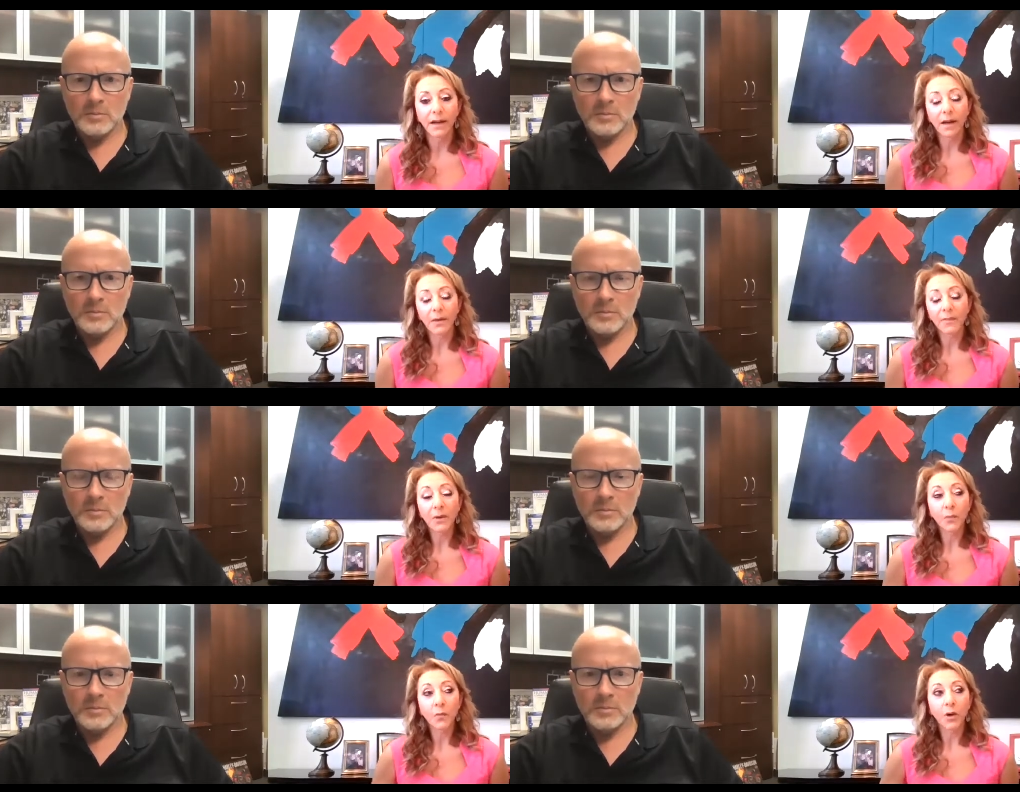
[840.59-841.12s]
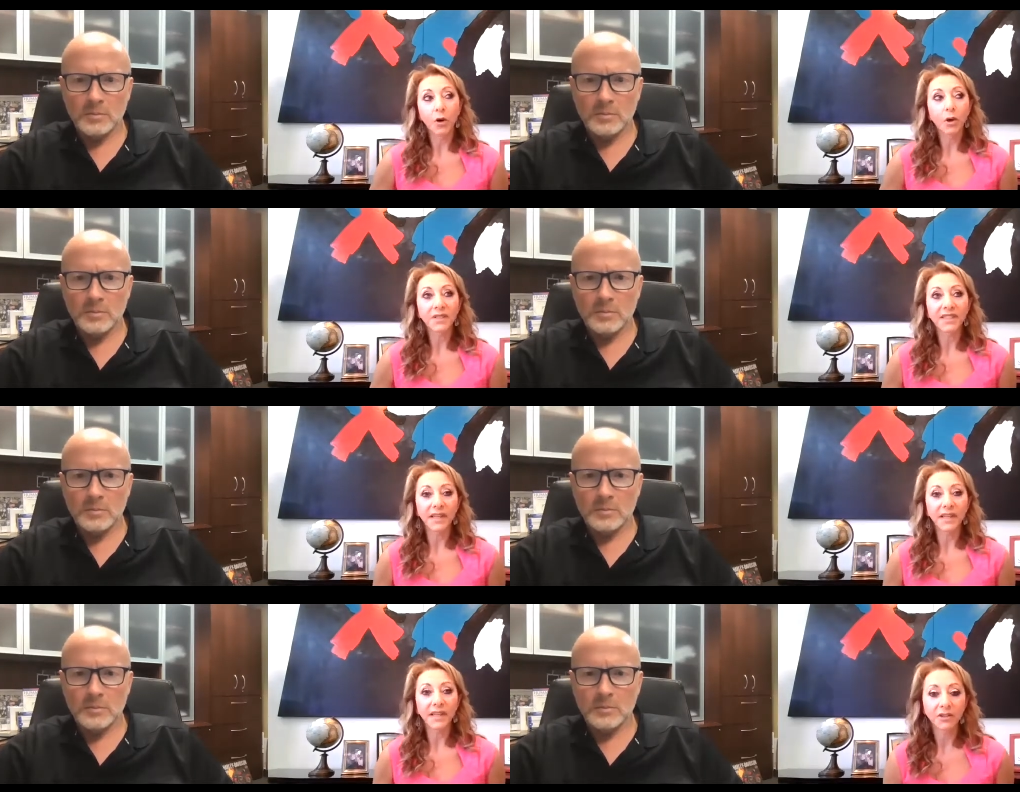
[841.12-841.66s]
Speaker 1: I mean, we all
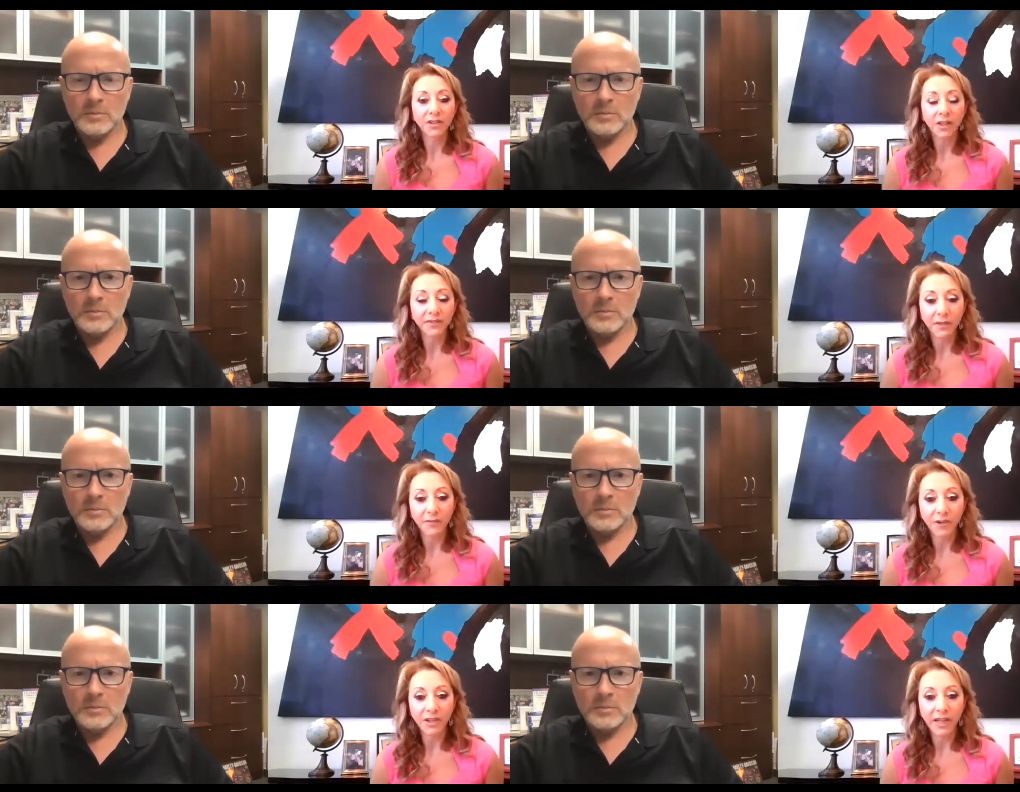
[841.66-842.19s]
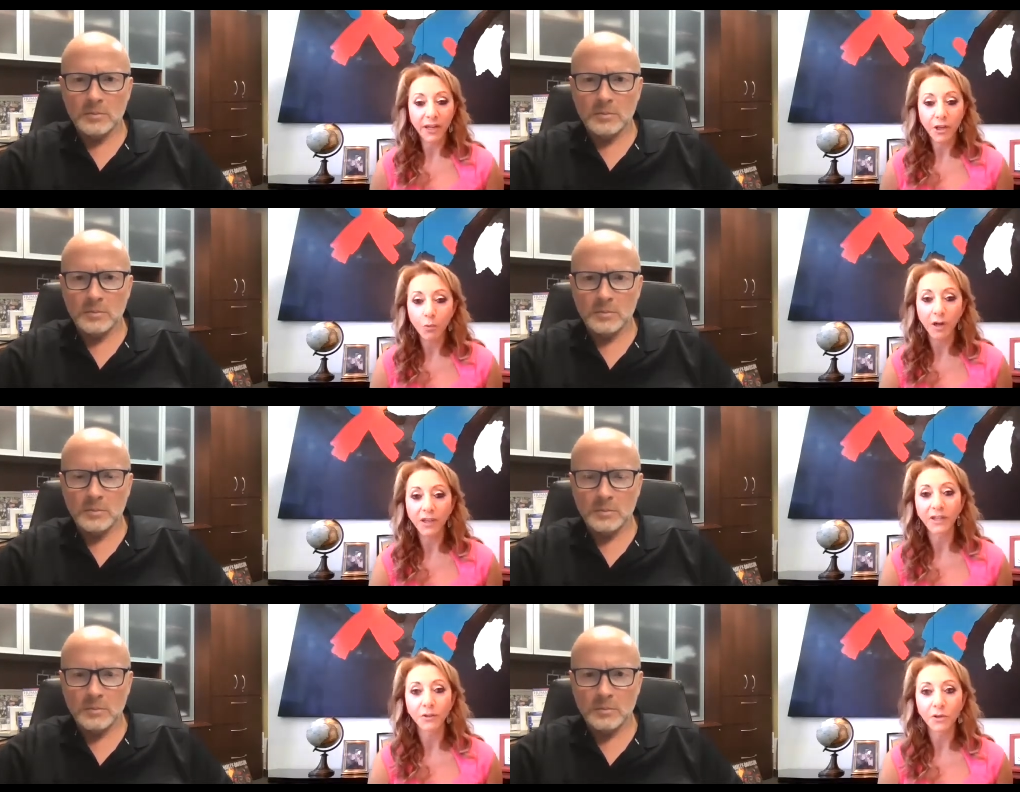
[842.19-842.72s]
sell ourselves every day. You
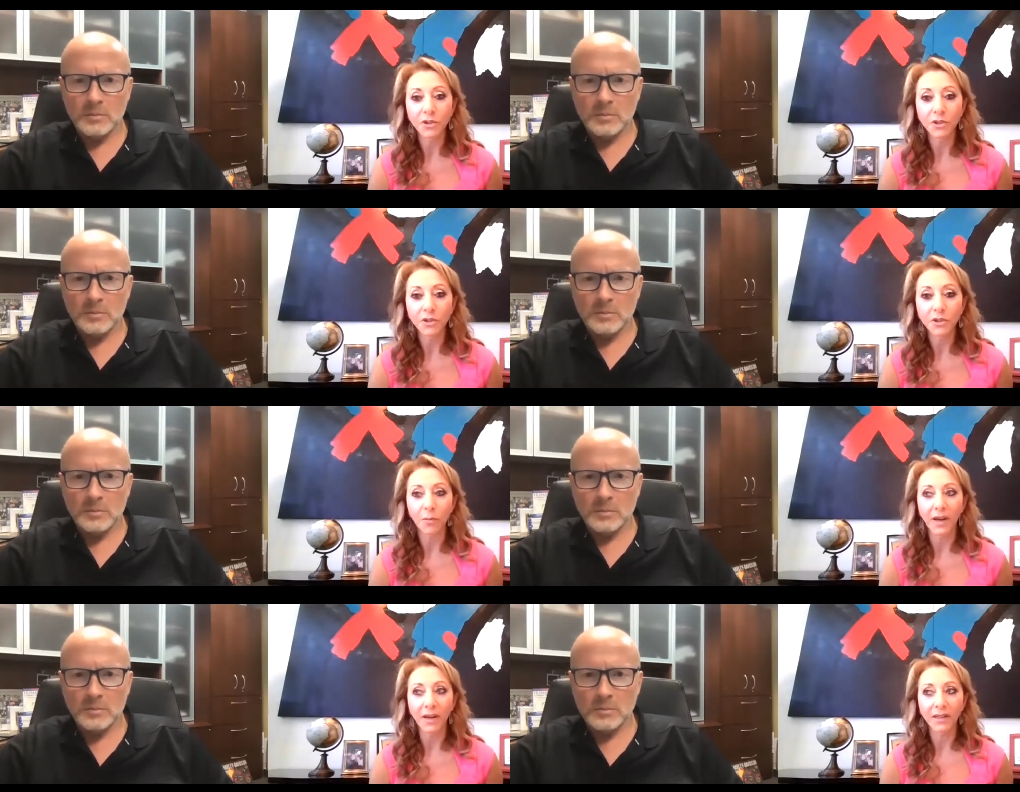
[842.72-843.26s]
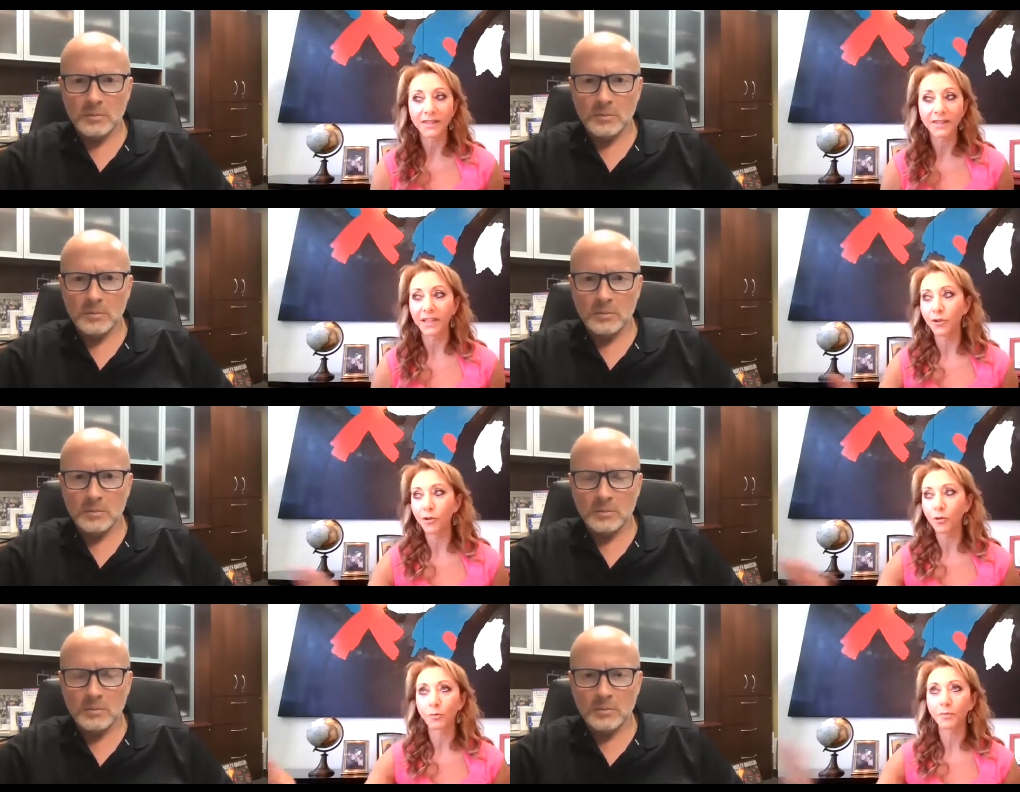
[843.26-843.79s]
walk into Starbucks
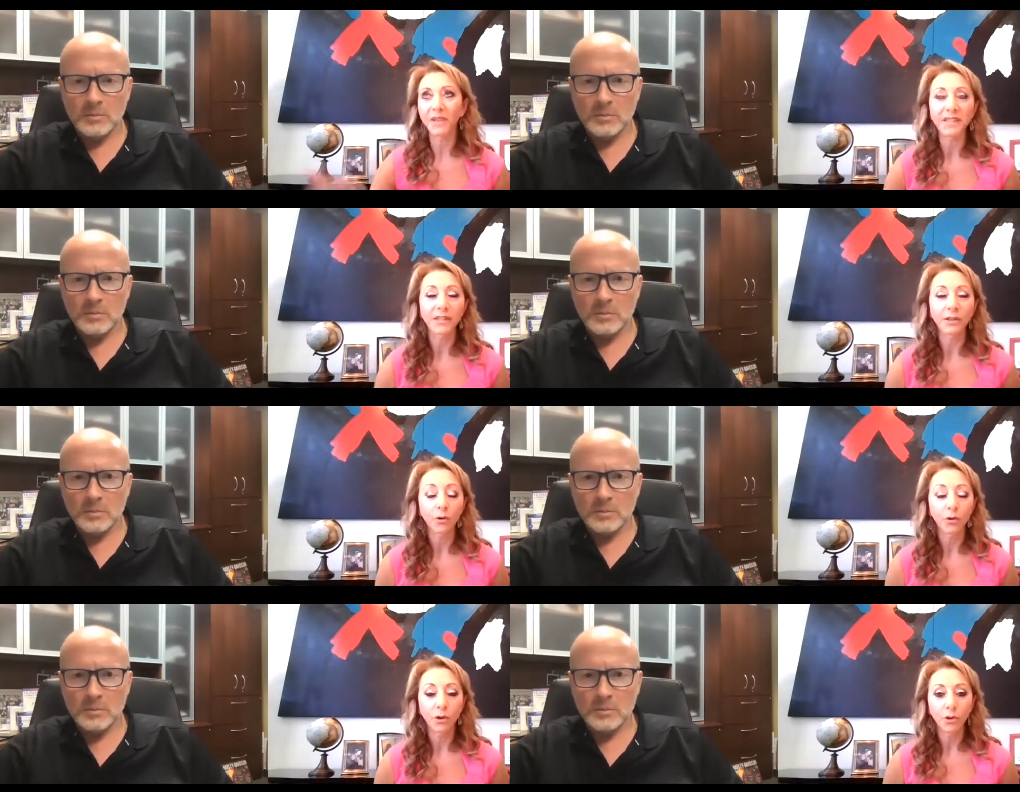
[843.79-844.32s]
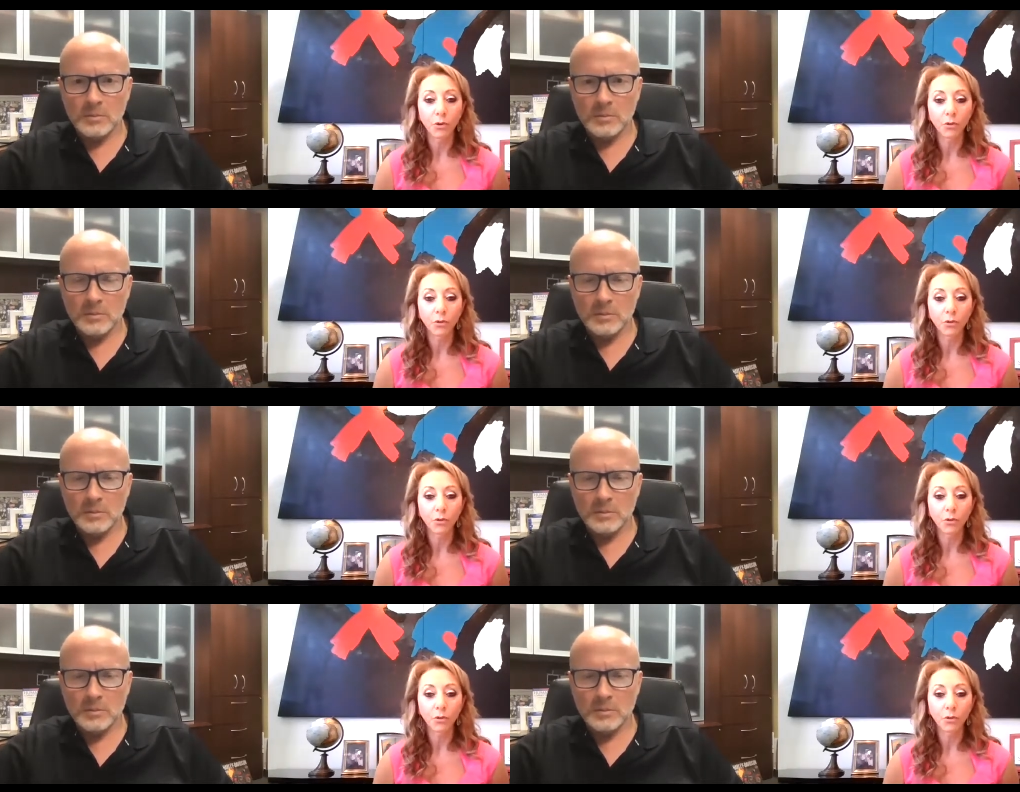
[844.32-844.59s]
and you all place an order. You